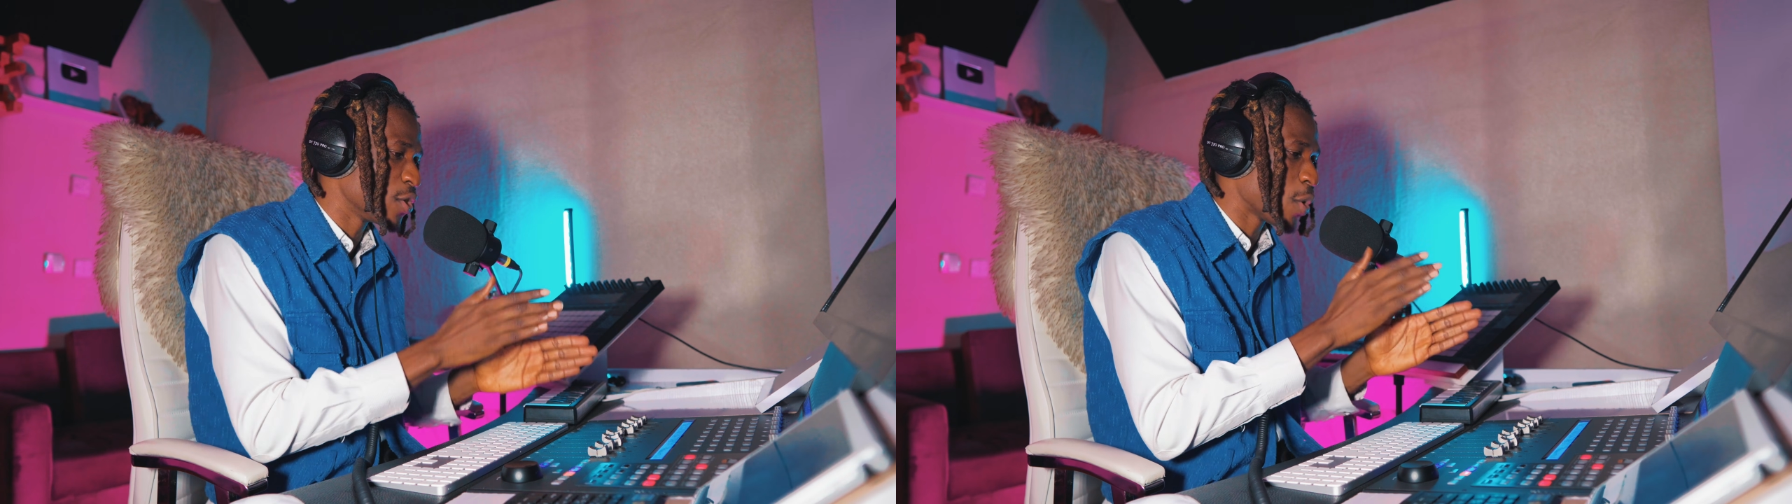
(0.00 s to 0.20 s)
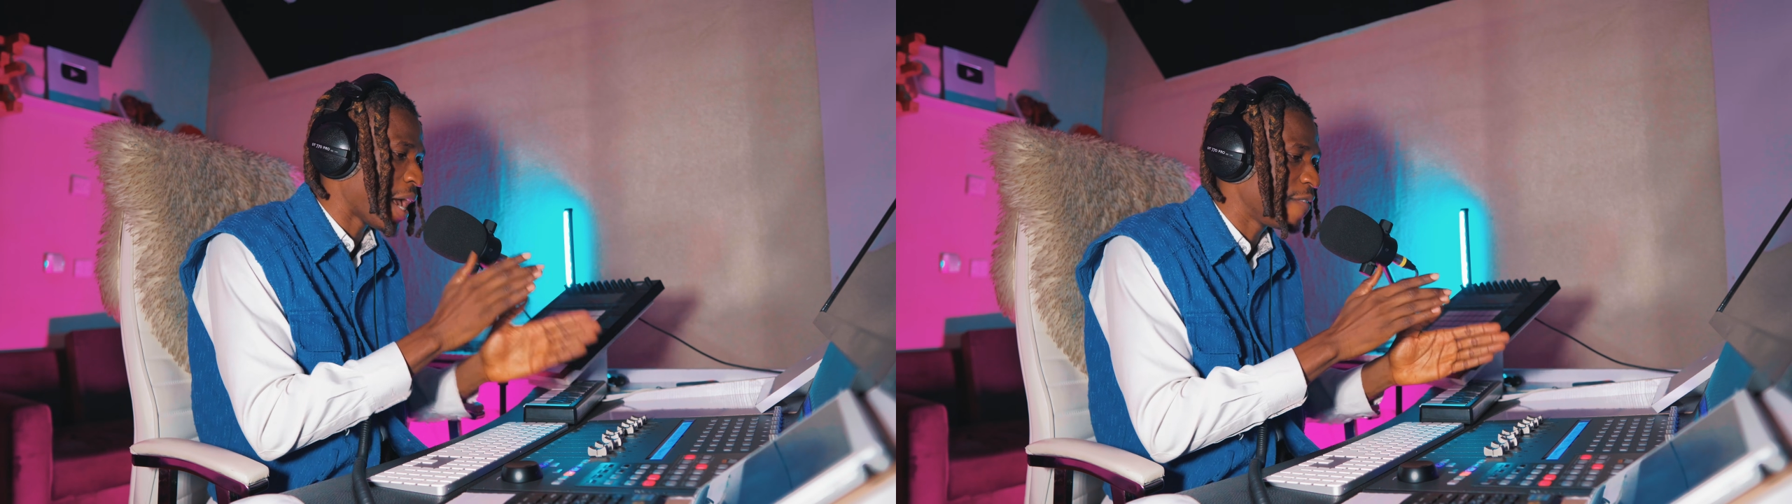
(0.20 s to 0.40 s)

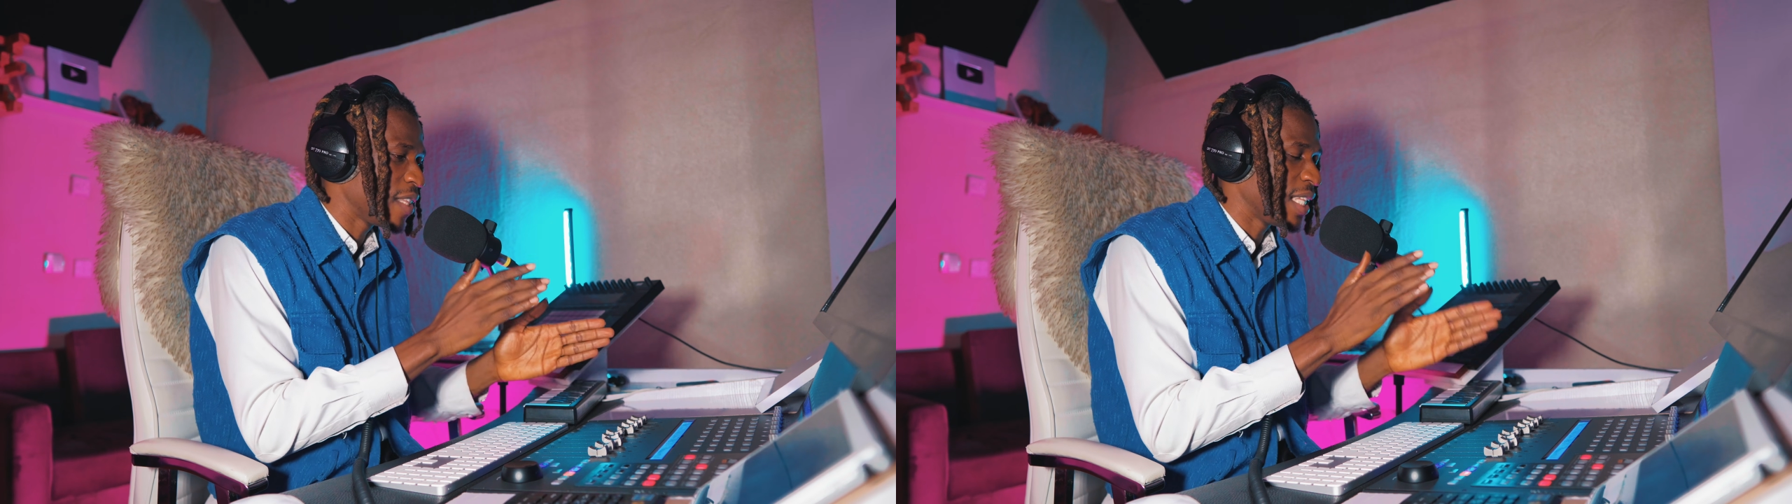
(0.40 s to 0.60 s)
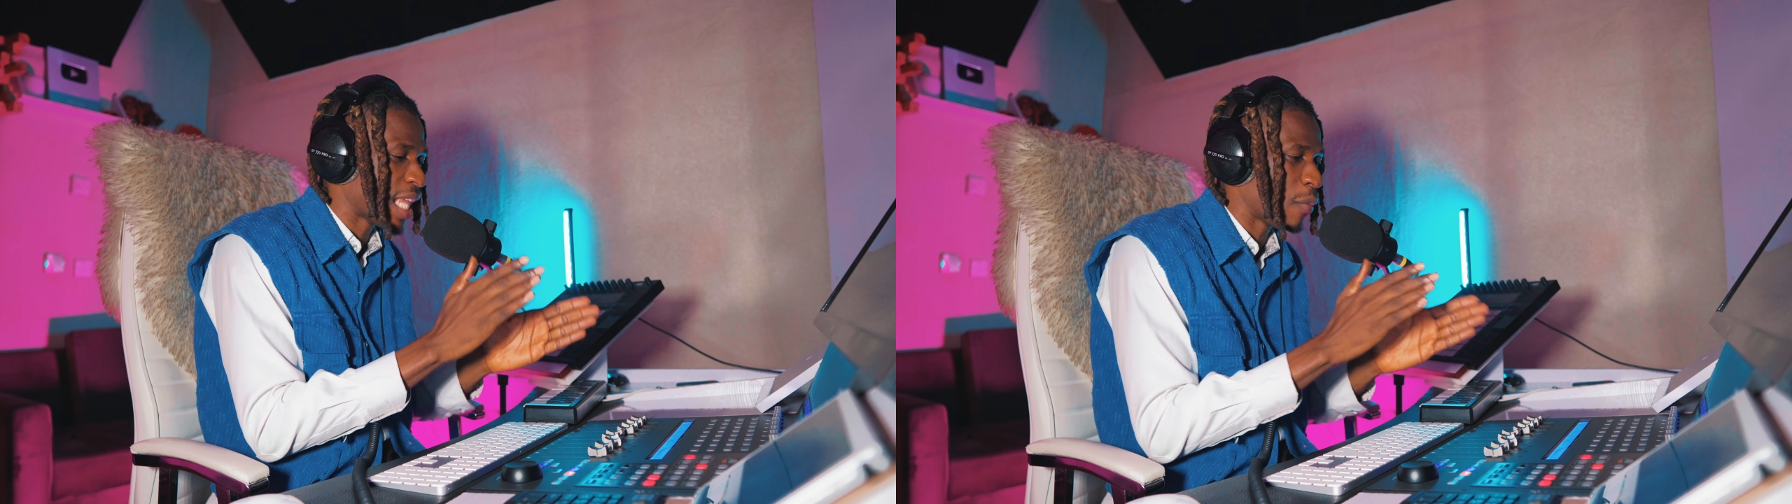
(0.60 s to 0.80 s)
So
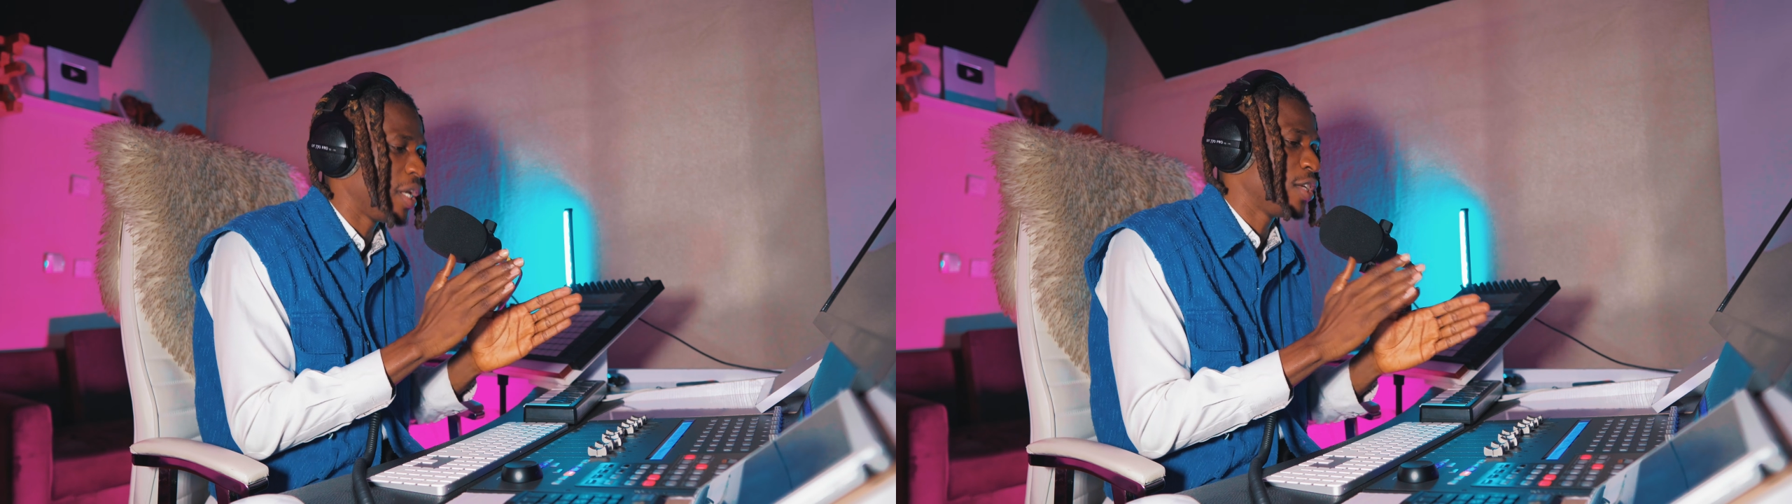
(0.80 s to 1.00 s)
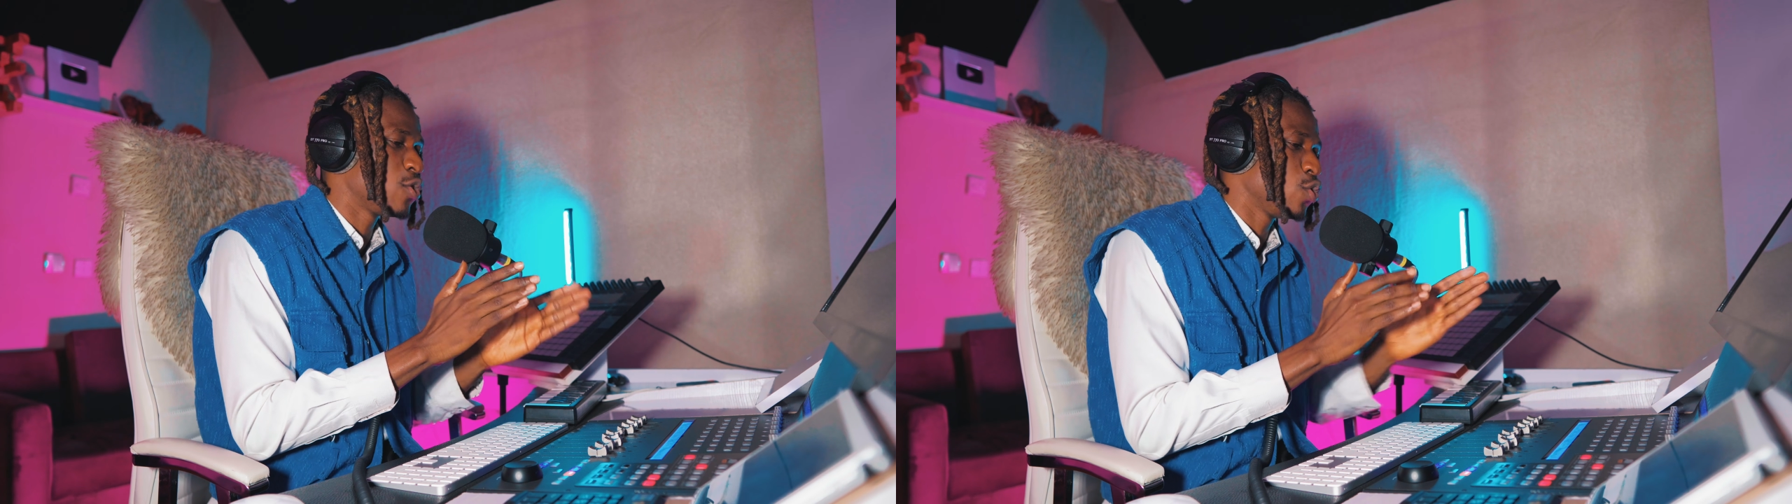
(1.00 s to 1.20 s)
everything that we need to